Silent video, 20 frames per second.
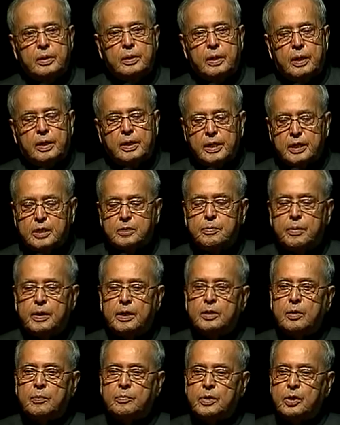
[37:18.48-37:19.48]
an expert
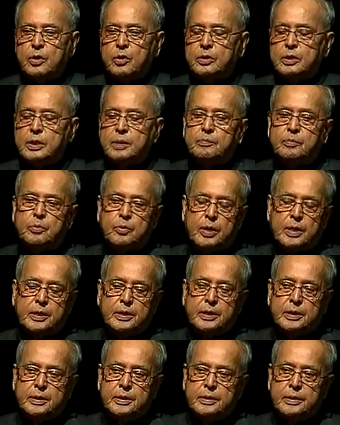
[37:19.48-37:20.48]
of the
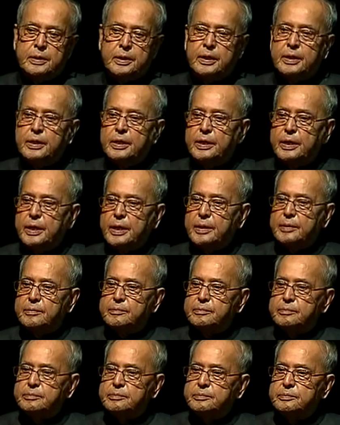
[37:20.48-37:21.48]
contemporary India,
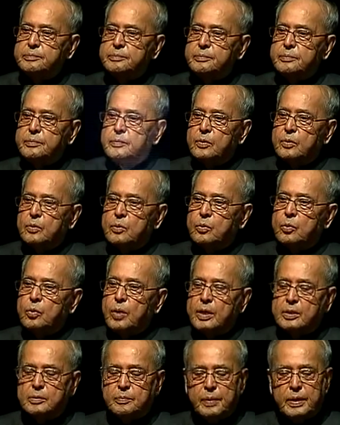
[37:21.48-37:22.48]
who
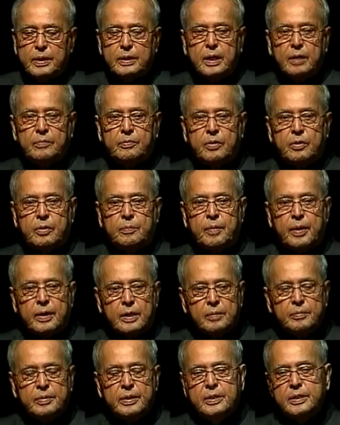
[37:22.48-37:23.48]
has built up our
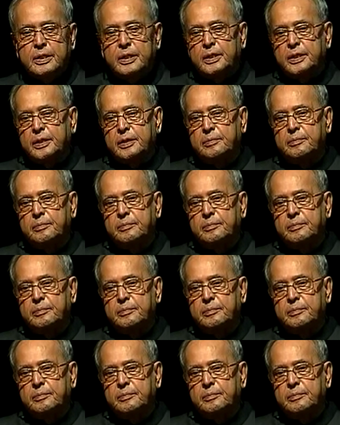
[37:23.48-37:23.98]
parliamentary